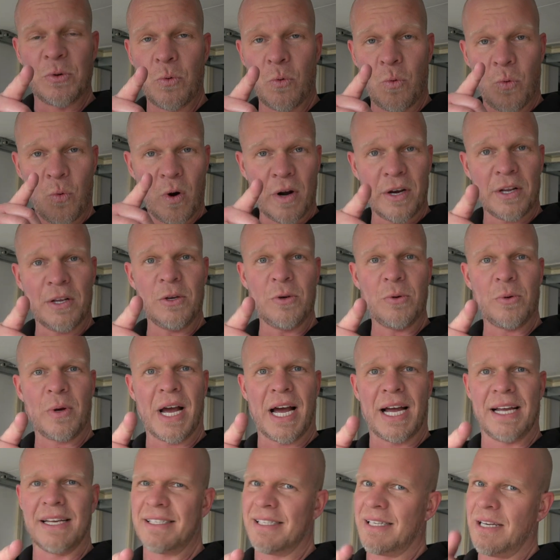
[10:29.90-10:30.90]
to one of you
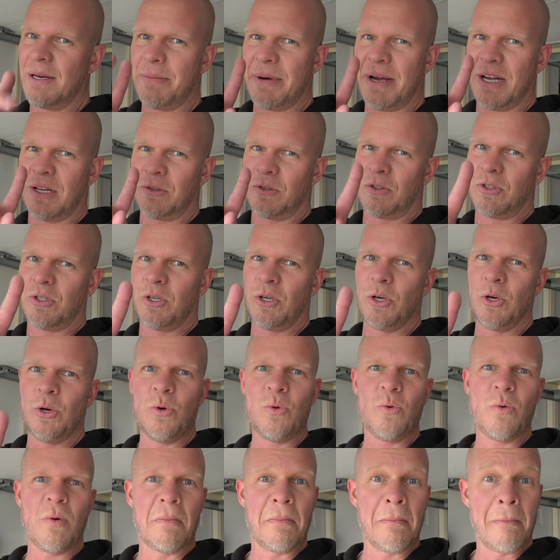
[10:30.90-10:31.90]
guys in about
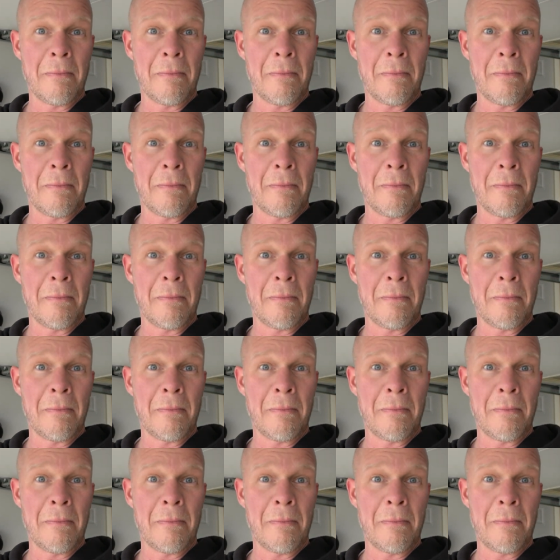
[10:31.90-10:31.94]
2